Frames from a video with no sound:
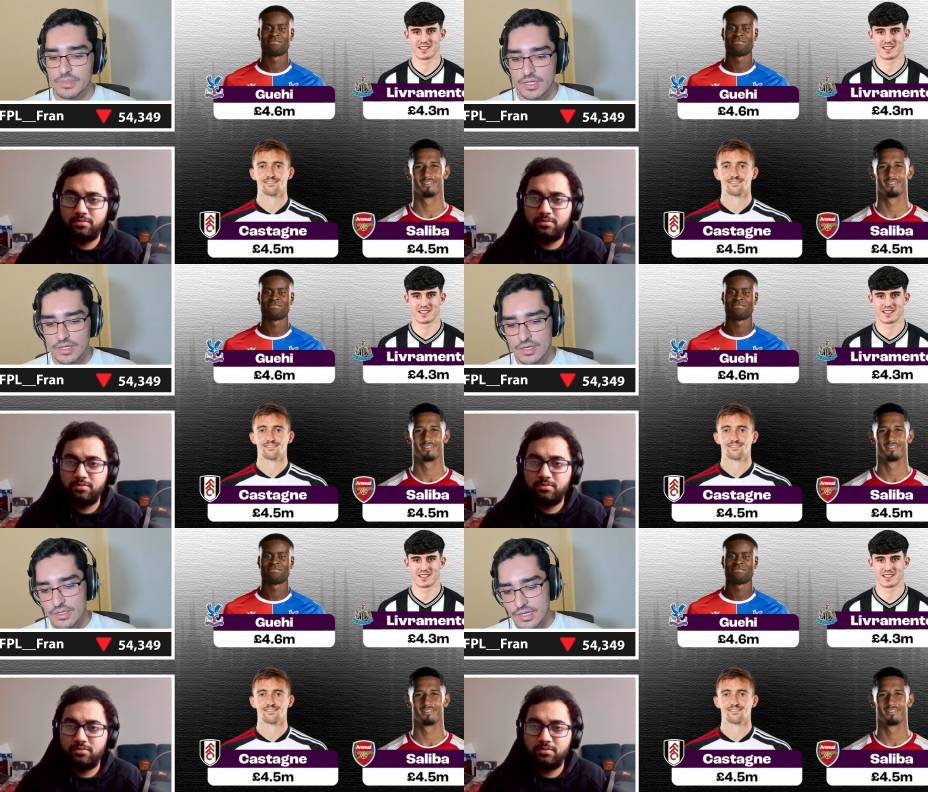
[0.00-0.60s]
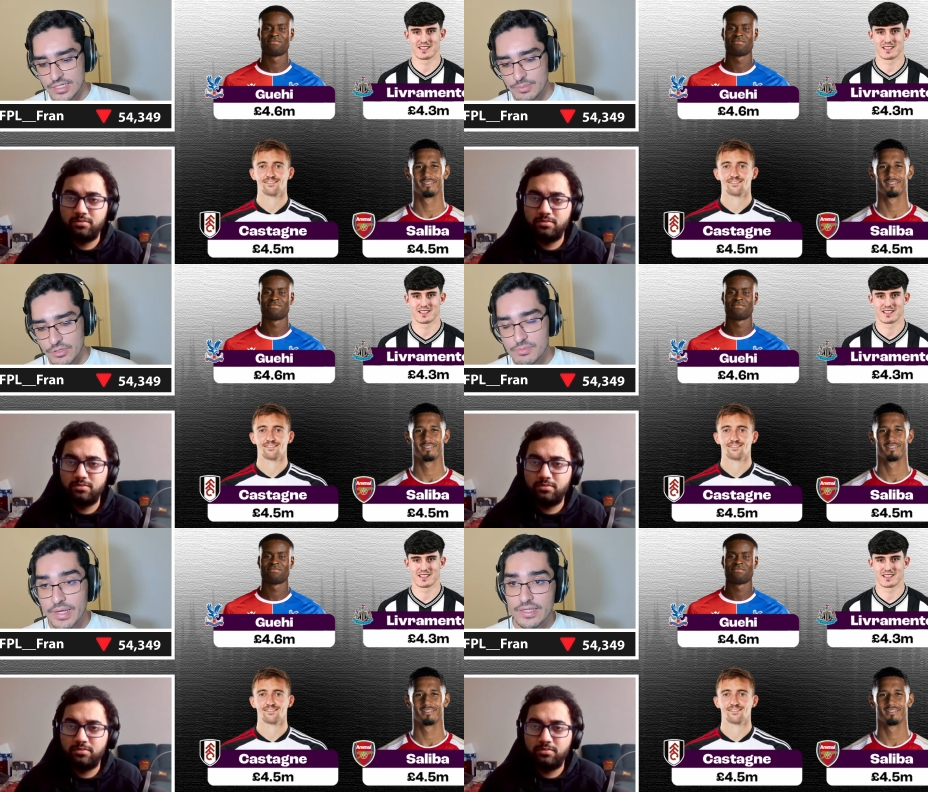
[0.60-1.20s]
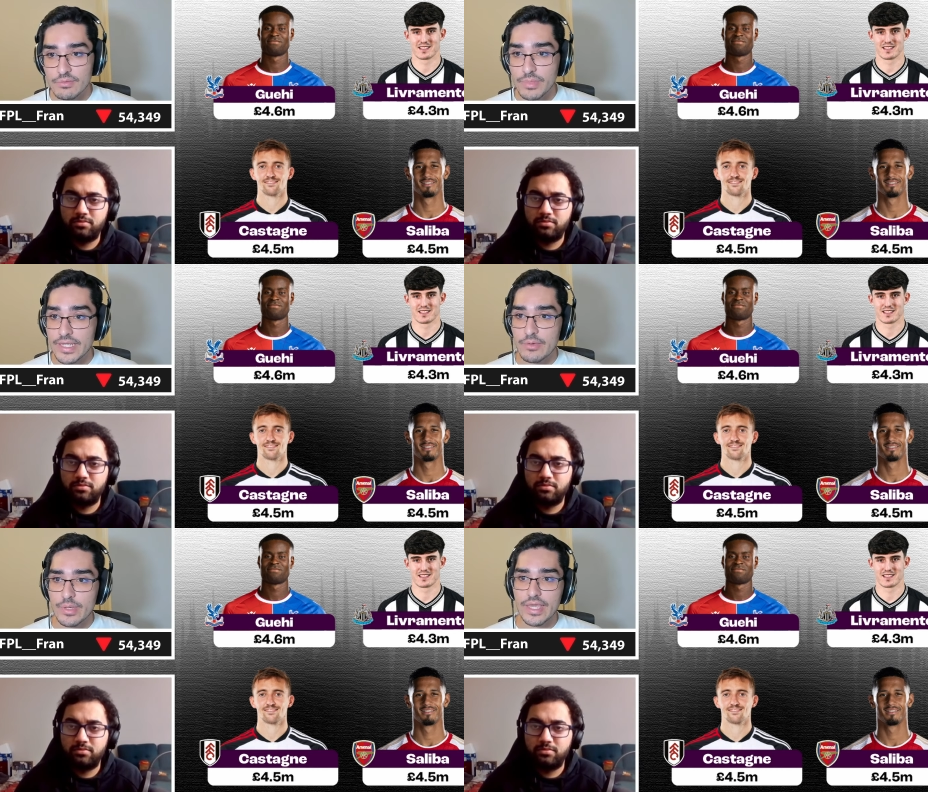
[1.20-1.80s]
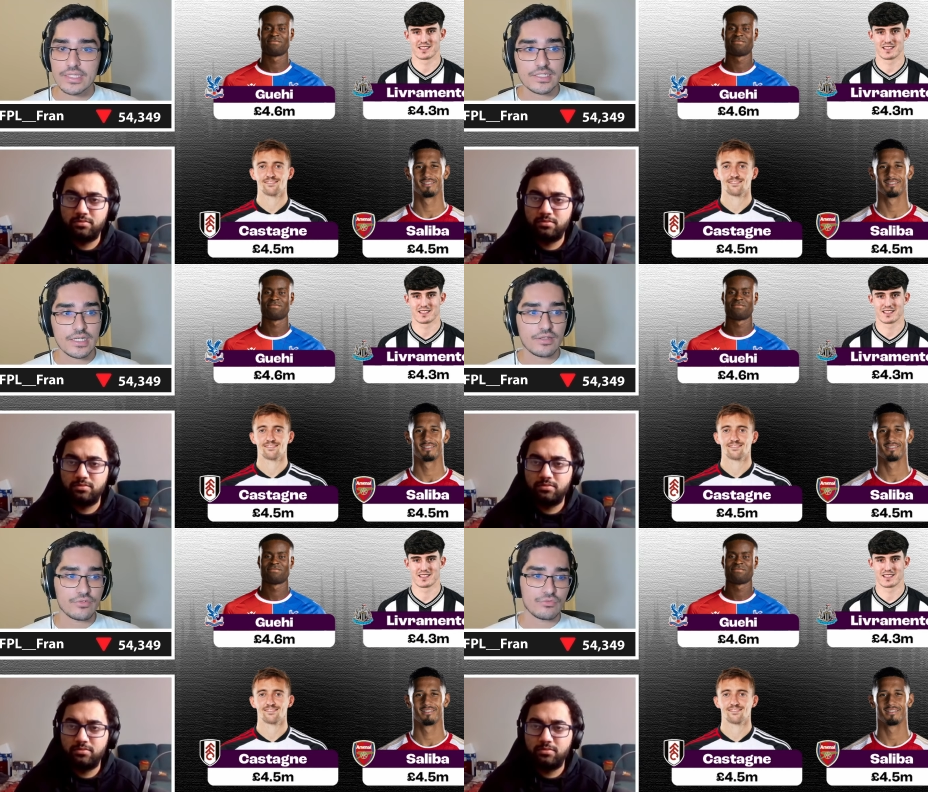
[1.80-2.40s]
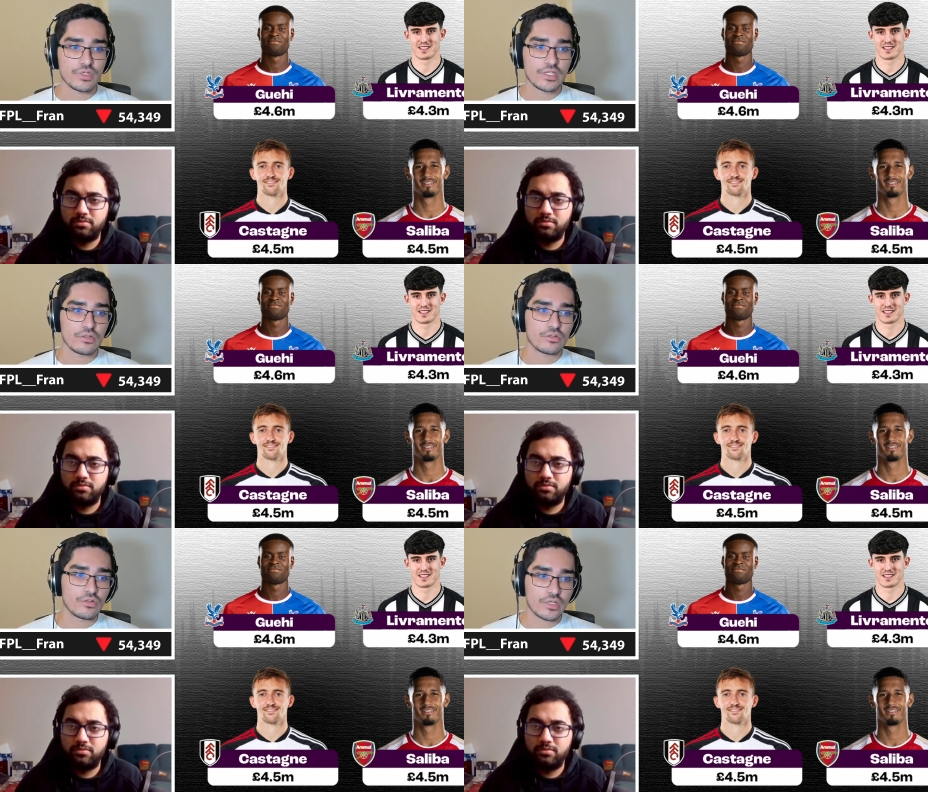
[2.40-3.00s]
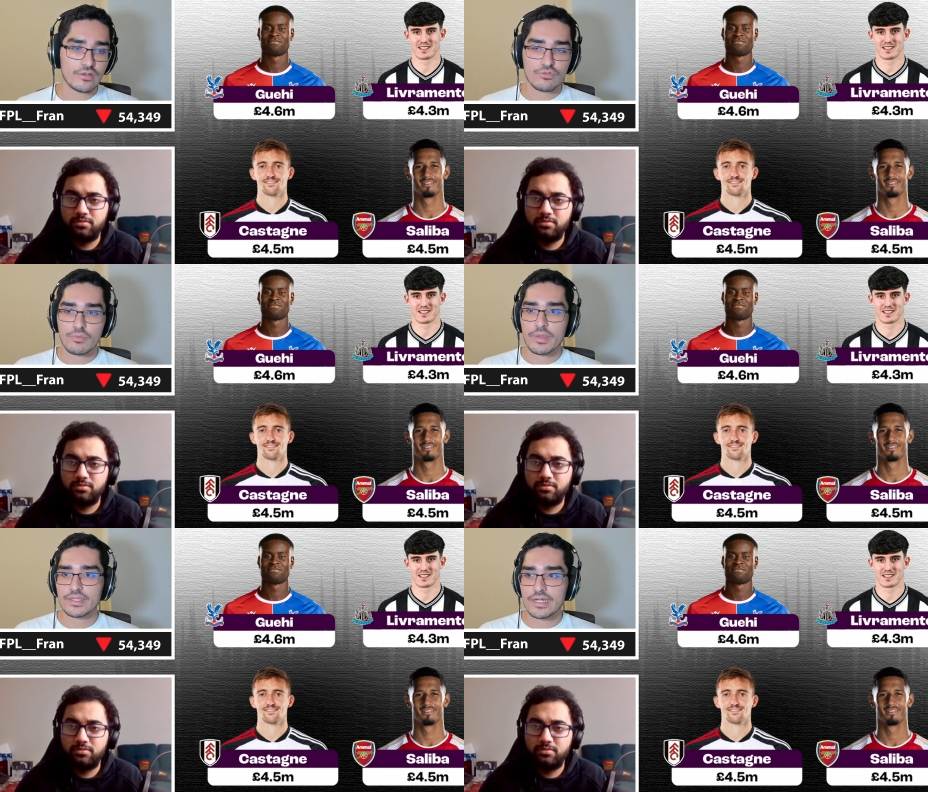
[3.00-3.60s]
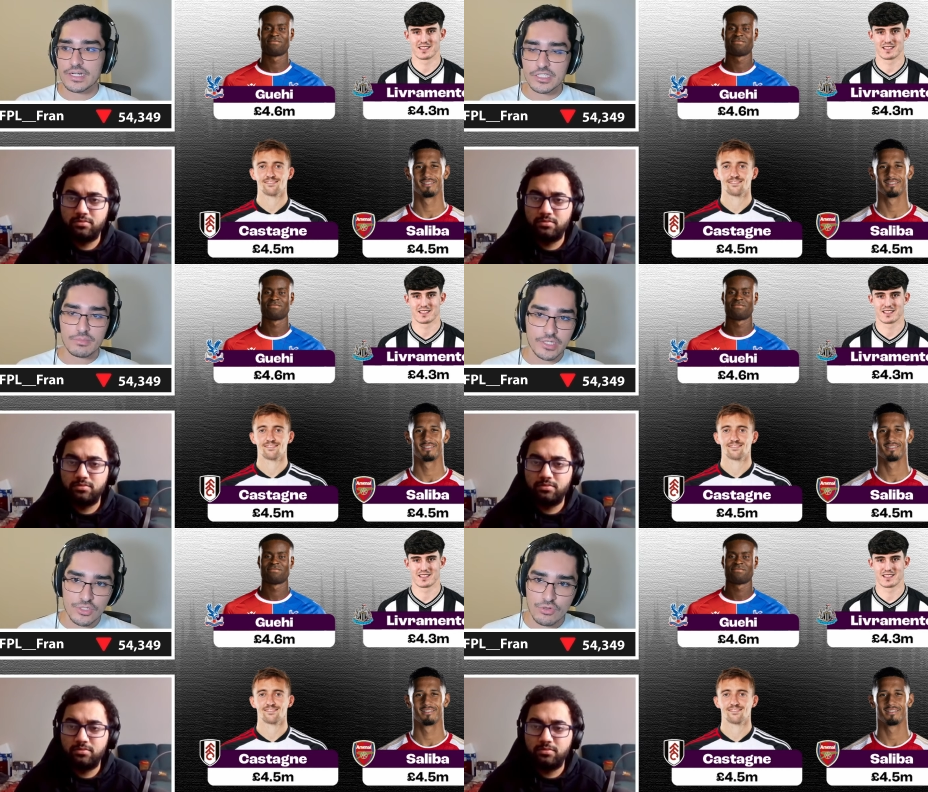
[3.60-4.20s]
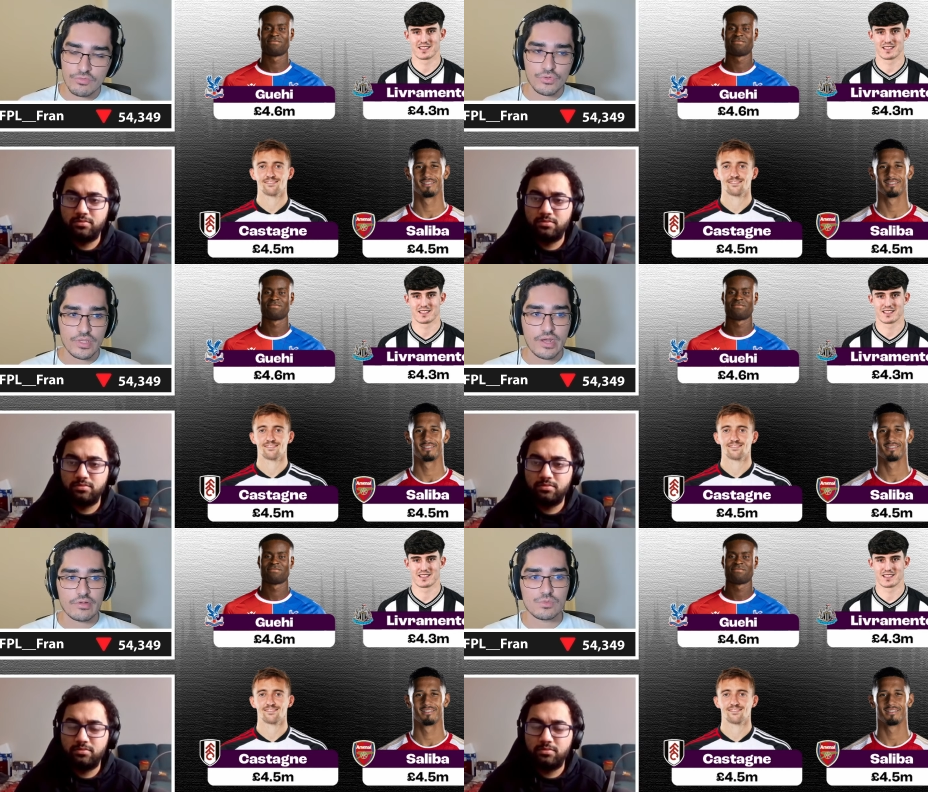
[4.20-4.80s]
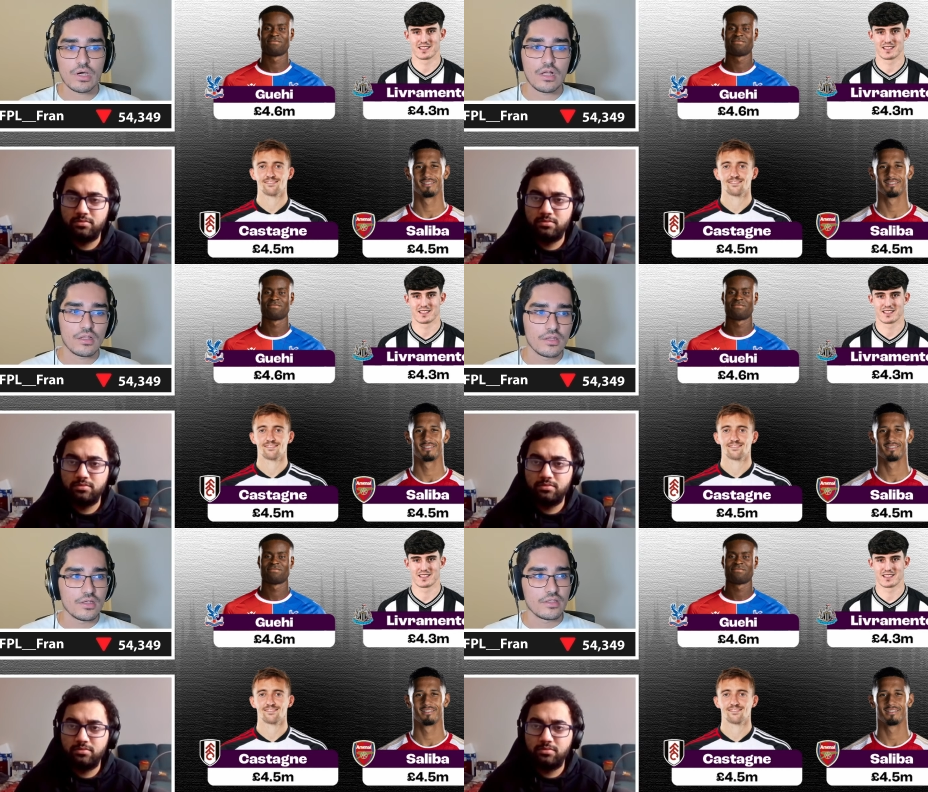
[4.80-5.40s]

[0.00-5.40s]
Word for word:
Speaker 1: But I suppose by, by game week 18, if you're really lo- looking for a pick that actually might serve you there as well,